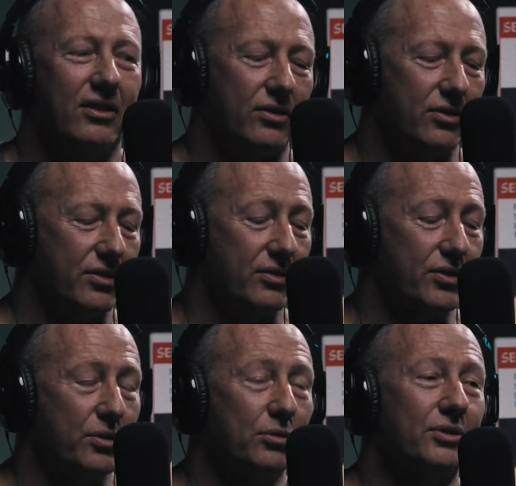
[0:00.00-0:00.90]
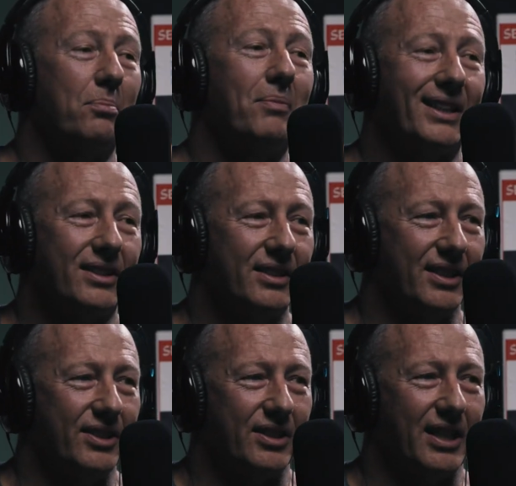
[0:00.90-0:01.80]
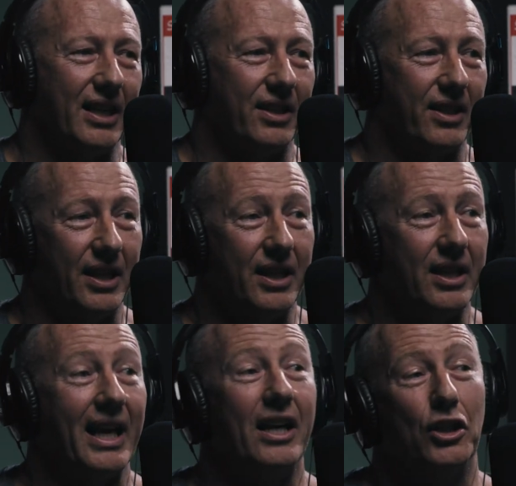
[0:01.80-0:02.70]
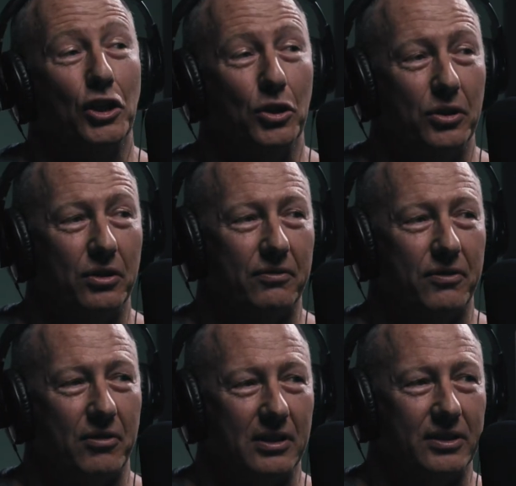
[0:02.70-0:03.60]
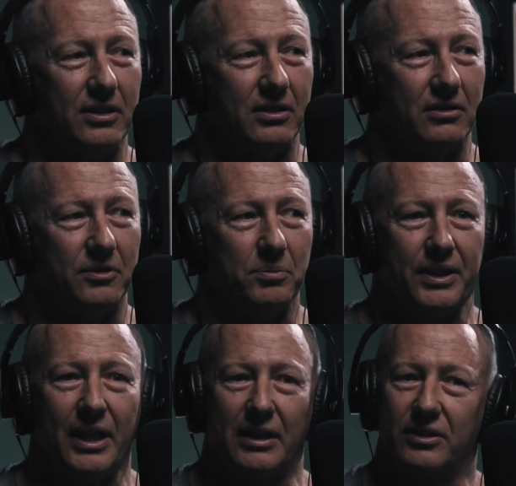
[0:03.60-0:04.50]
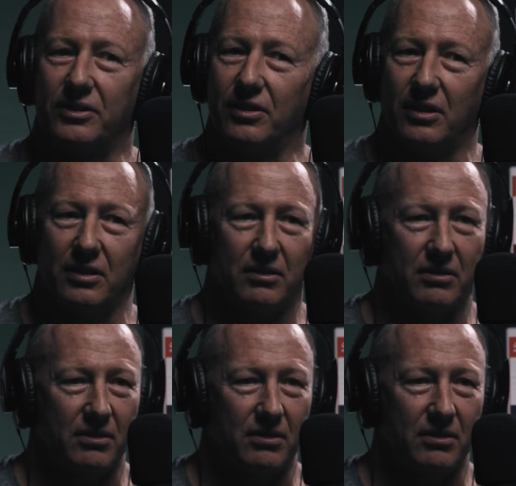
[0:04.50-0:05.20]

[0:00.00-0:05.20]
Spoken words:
And schools are meant to teach us how to think and how to learn for ourselves, but that's not.